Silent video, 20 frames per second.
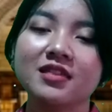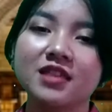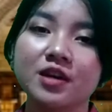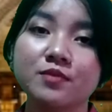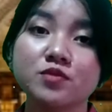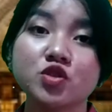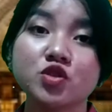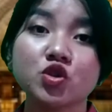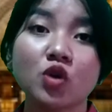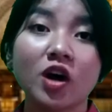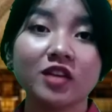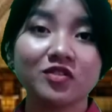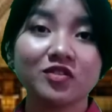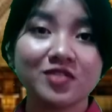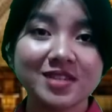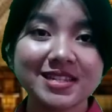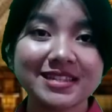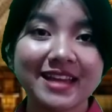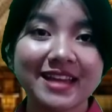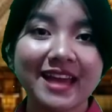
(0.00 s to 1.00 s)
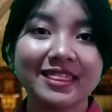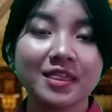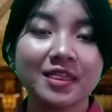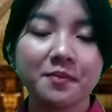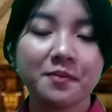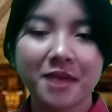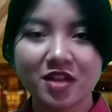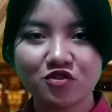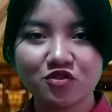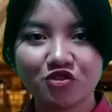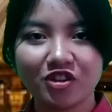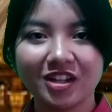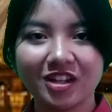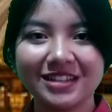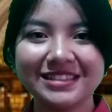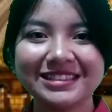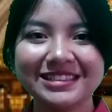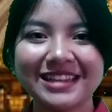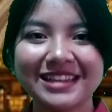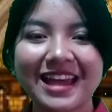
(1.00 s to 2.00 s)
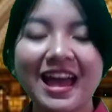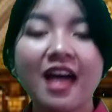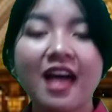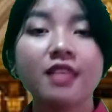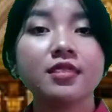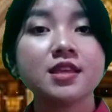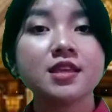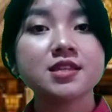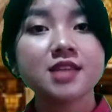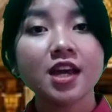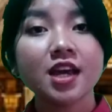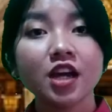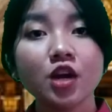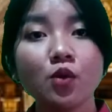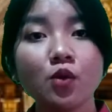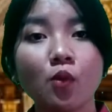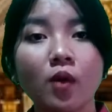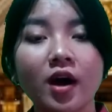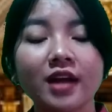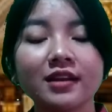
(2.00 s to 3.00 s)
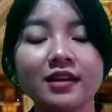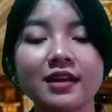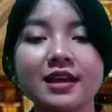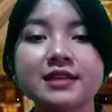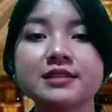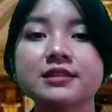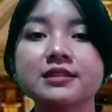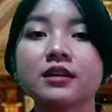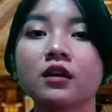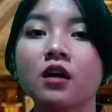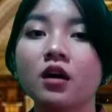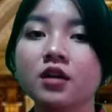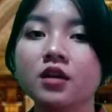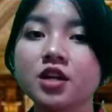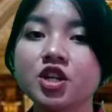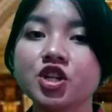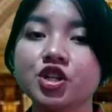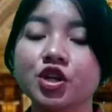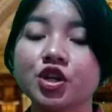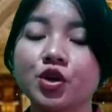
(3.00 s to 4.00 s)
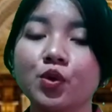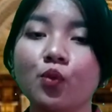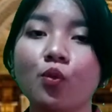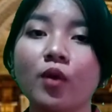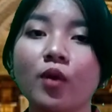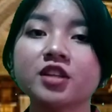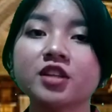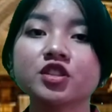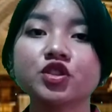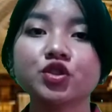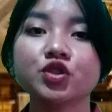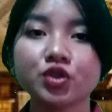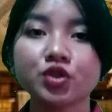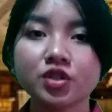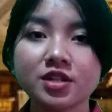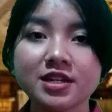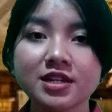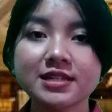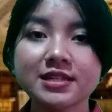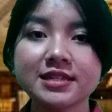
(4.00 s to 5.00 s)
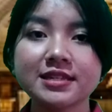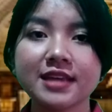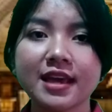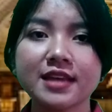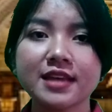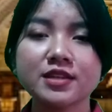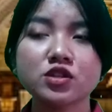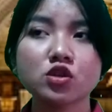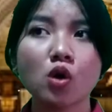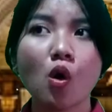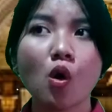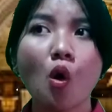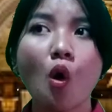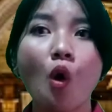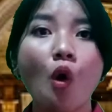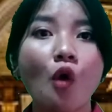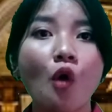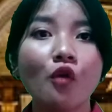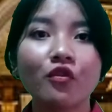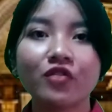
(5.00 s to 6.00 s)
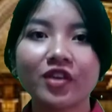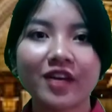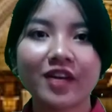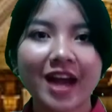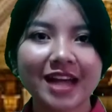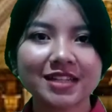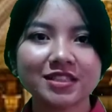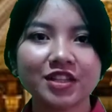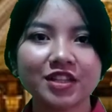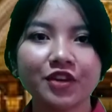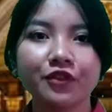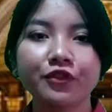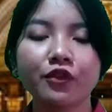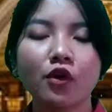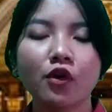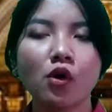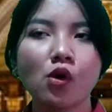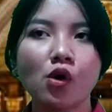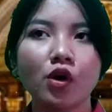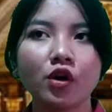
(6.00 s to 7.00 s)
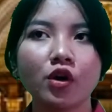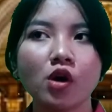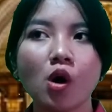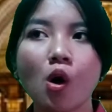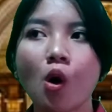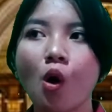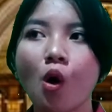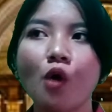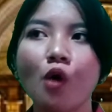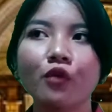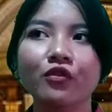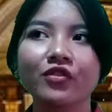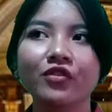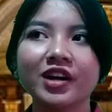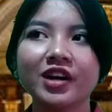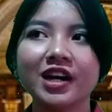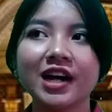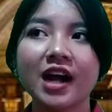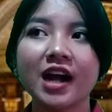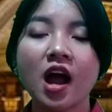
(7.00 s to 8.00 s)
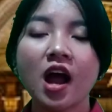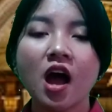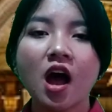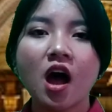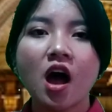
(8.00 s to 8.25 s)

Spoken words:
them to understand the material. The second one is the condition when the students is overactive or over